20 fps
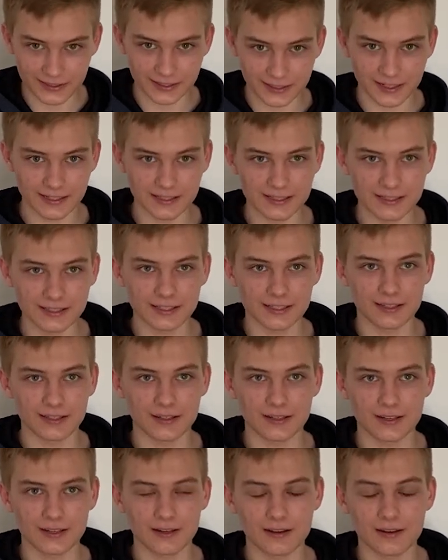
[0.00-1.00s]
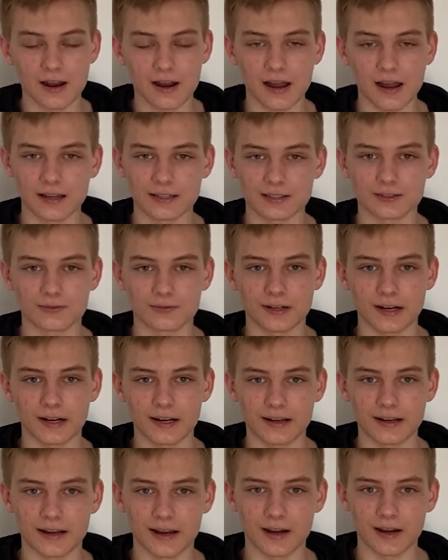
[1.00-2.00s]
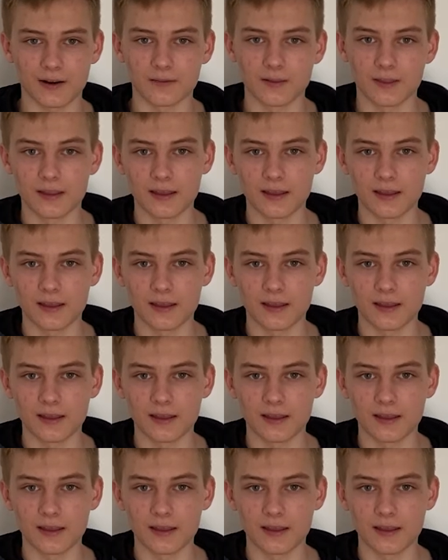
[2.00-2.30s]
can see, as of right now,